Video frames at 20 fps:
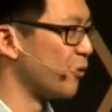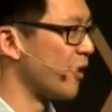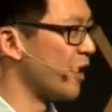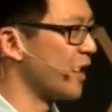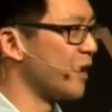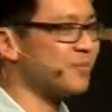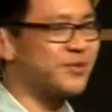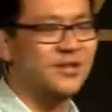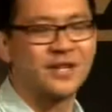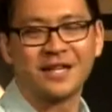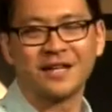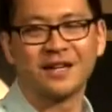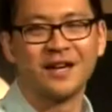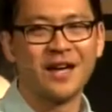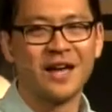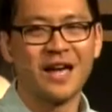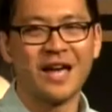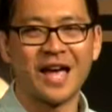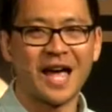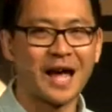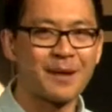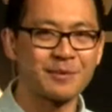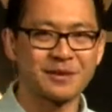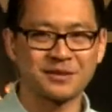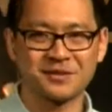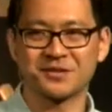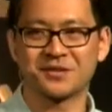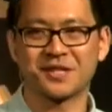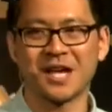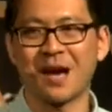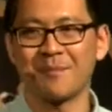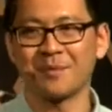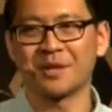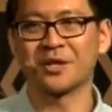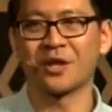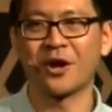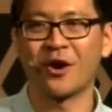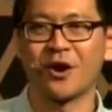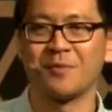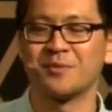right? I'm seeing ambulances come
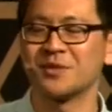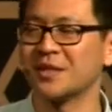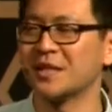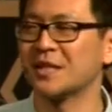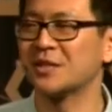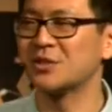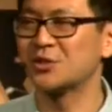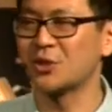and go. I'm seeing